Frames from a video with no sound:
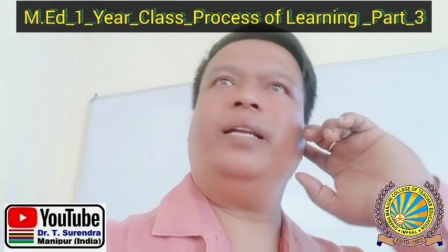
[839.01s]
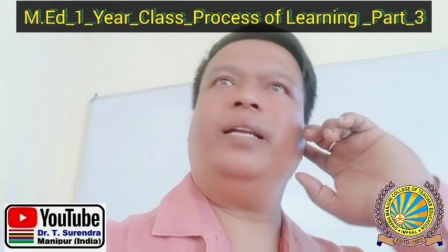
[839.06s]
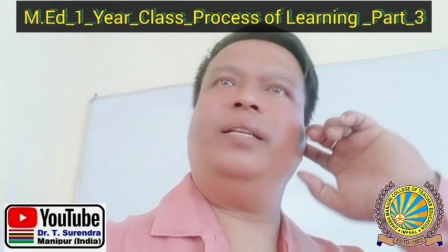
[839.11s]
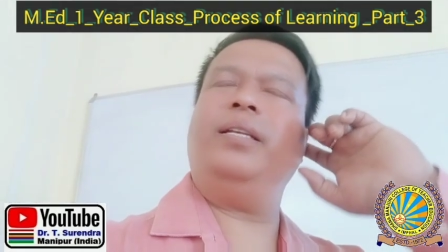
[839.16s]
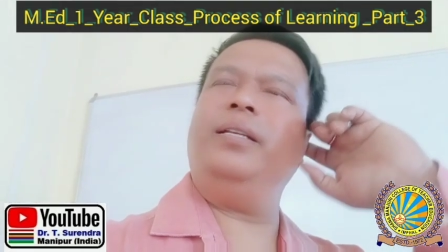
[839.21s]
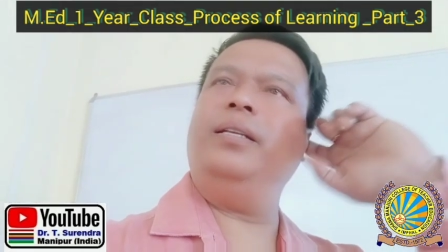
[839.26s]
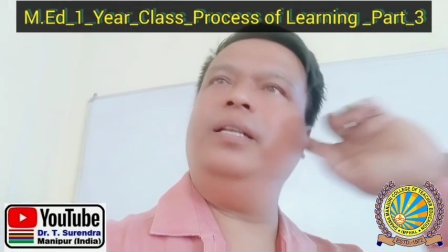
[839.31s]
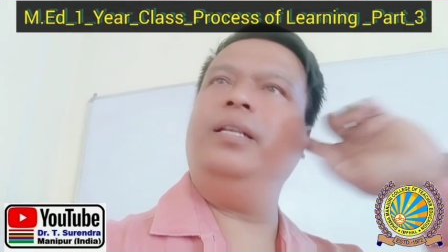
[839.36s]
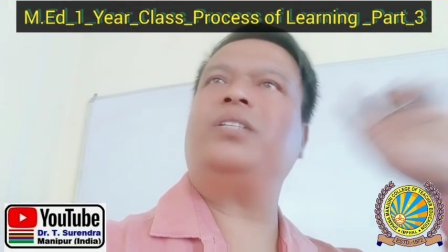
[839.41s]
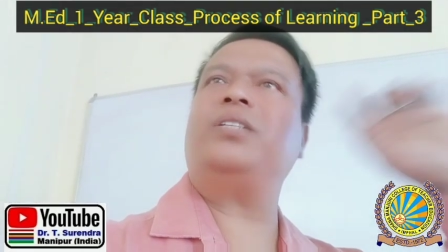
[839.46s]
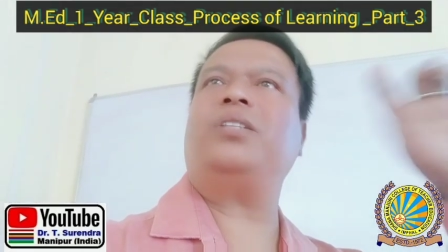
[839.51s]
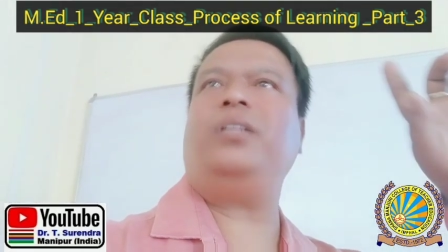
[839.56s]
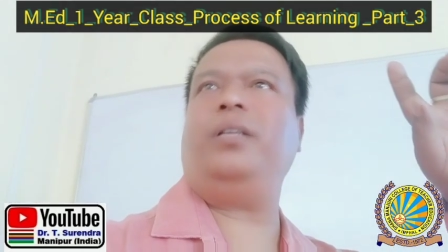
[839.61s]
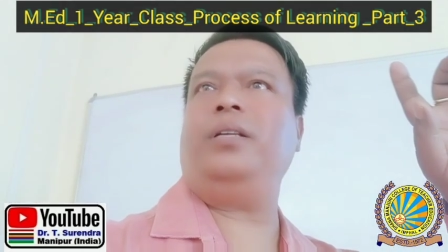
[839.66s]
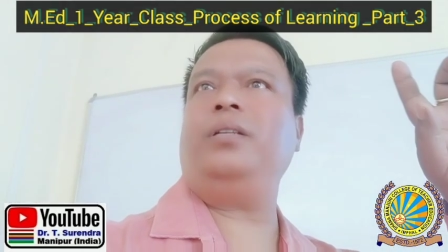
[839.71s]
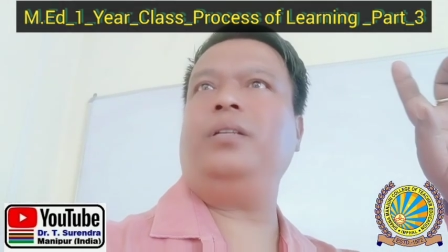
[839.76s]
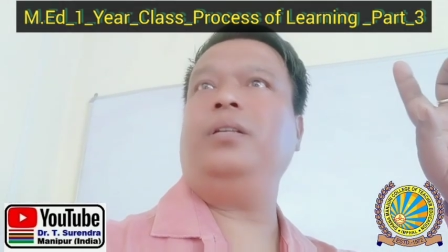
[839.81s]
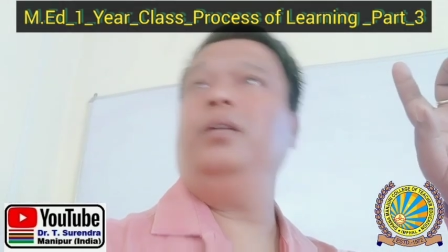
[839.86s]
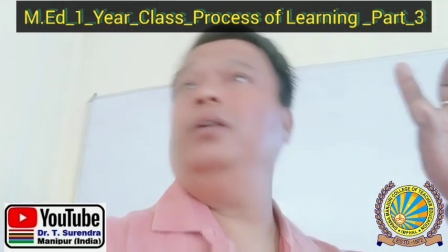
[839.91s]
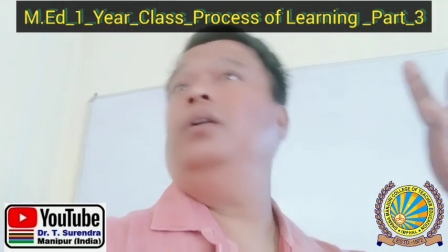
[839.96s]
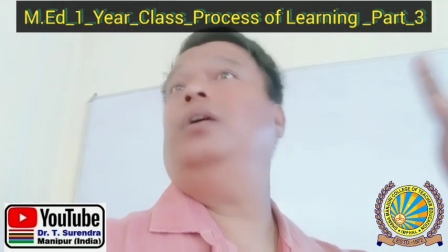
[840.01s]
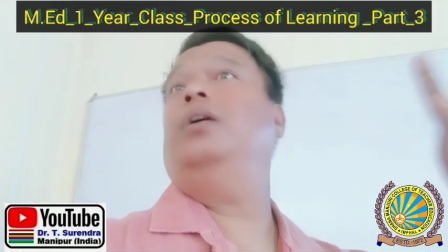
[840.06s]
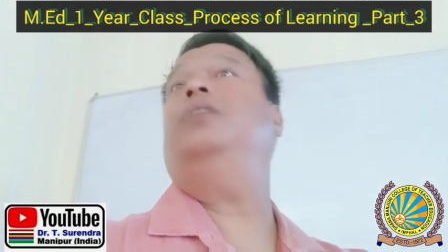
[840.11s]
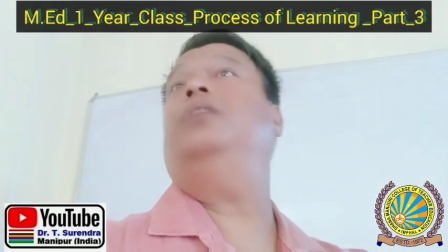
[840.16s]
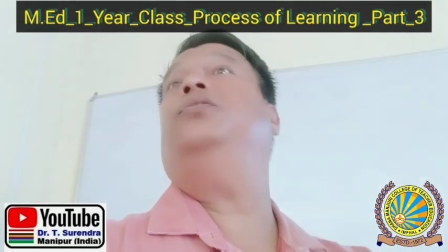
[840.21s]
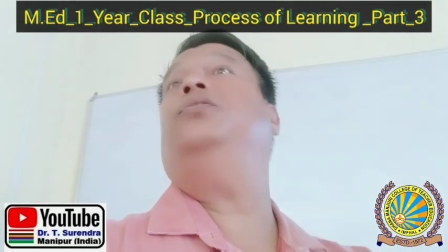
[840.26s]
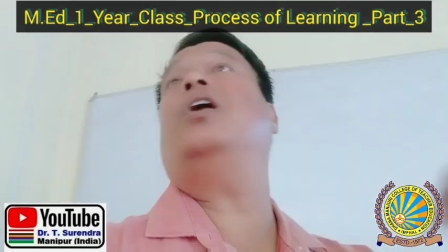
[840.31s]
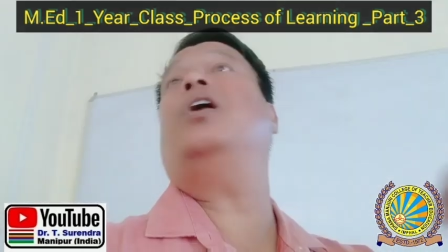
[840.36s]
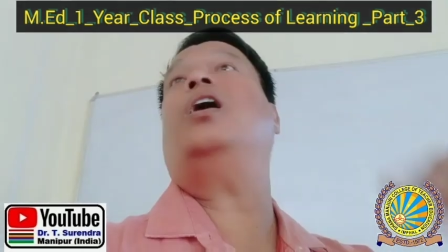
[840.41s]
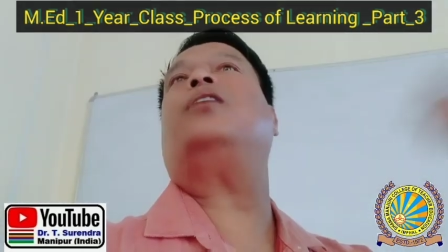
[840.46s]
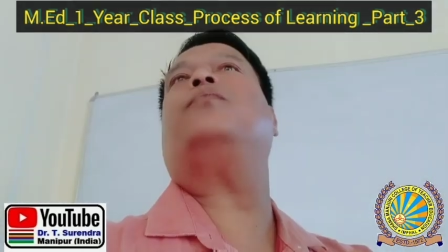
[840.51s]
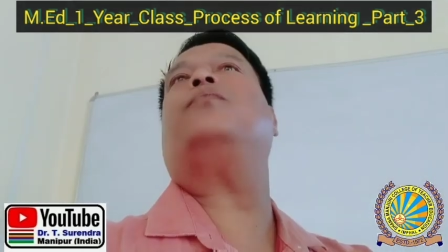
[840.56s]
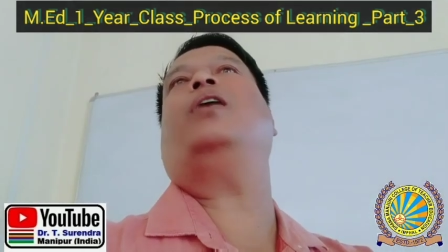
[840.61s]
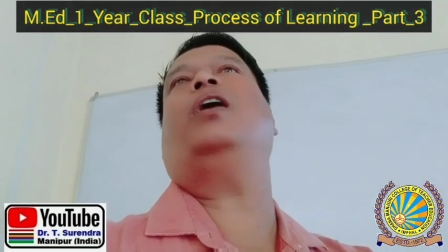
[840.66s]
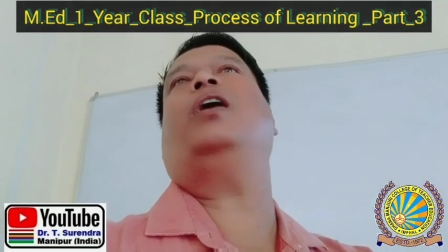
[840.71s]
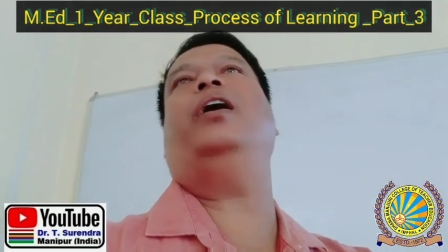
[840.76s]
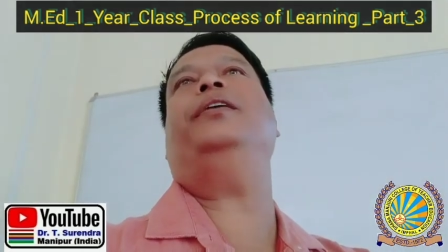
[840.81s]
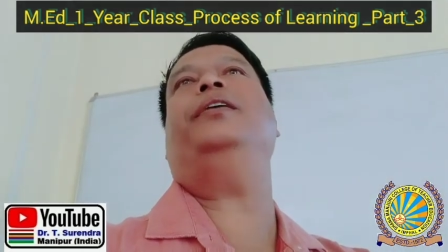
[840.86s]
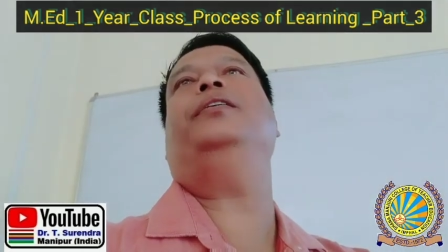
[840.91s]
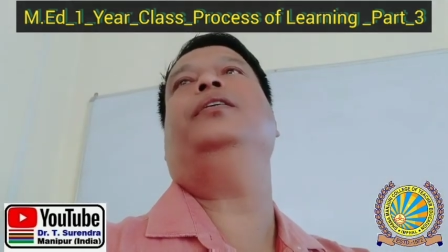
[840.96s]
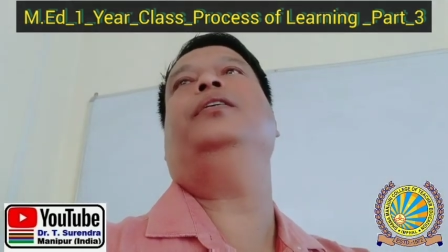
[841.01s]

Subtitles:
then listening, and thereby